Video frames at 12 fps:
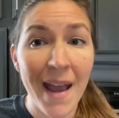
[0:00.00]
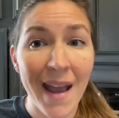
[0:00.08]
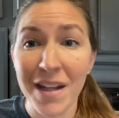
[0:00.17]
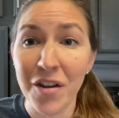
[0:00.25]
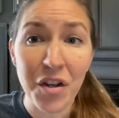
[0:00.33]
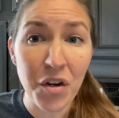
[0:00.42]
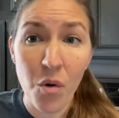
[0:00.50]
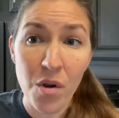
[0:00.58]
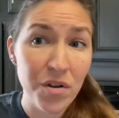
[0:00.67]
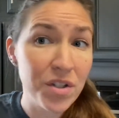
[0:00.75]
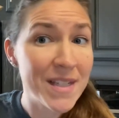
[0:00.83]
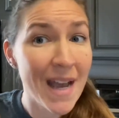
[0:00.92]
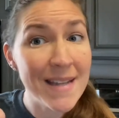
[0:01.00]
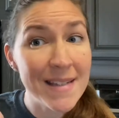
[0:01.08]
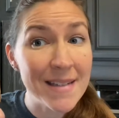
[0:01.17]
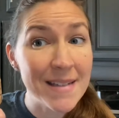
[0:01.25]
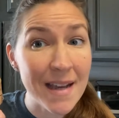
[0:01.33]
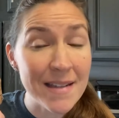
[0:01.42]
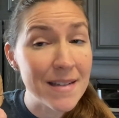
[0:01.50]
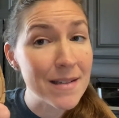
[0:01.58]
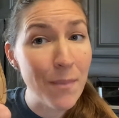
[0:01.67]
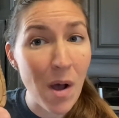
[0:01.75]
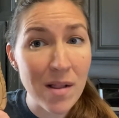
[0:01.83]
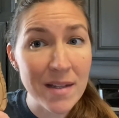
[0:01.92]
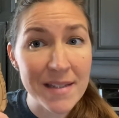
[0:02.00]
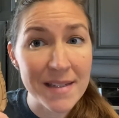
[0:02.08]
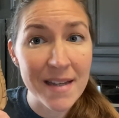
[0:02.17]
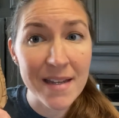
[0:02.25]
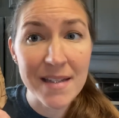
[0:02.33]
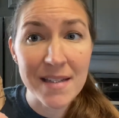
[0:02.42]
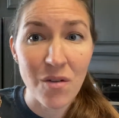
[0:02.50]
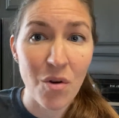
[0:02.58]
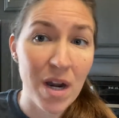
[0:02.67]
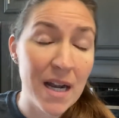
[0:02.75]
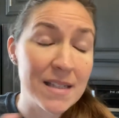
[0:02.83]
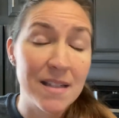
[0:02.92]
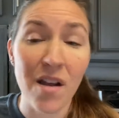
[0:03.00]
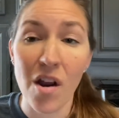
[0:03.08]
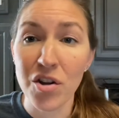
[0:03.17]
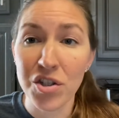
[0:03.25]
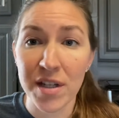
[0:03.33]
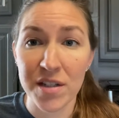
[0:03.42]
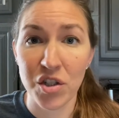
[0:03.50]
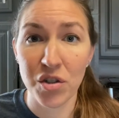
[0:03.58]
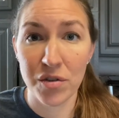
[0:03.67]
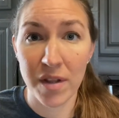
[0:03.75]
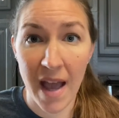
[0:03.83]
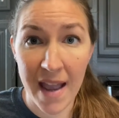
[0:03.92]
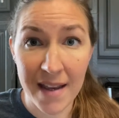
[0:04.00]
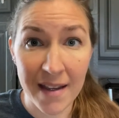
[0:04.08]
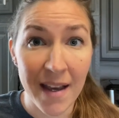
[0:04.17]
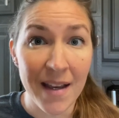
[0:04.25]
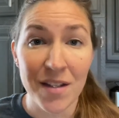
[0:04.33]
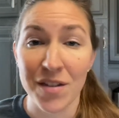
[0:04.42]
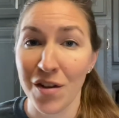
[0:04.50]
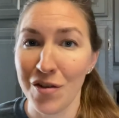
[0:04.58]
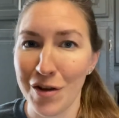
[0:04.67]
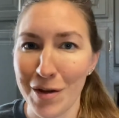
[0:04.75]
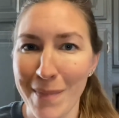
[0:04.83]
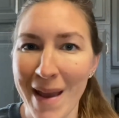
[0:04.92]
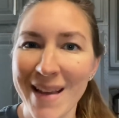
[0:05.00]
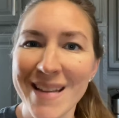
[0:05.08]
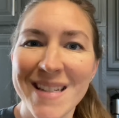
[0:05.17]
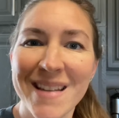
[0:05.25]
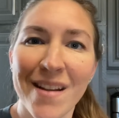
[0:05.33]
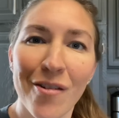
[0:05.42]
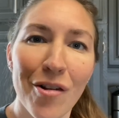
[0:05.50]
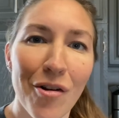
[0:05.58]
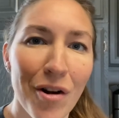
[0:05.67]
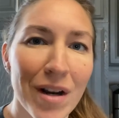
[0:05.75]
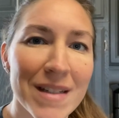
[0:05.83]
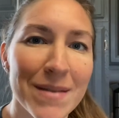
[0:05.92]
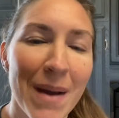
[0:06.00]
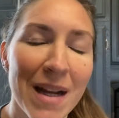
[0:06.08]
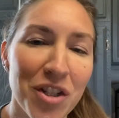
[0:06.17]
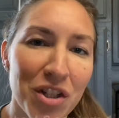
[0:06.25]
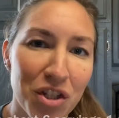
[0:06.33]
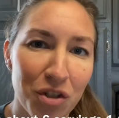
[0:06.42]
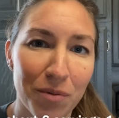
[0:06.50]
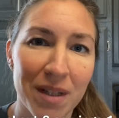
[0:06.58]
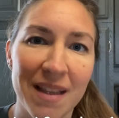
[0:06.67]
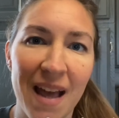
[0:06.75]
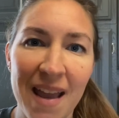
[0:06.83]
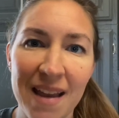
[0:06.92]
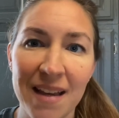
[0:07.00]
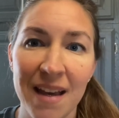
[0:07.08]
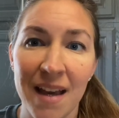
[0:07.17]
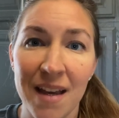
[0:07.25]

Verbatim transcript: and you can order sizes as small as this or as large as you'd like, so you can make as little or as much as you would like.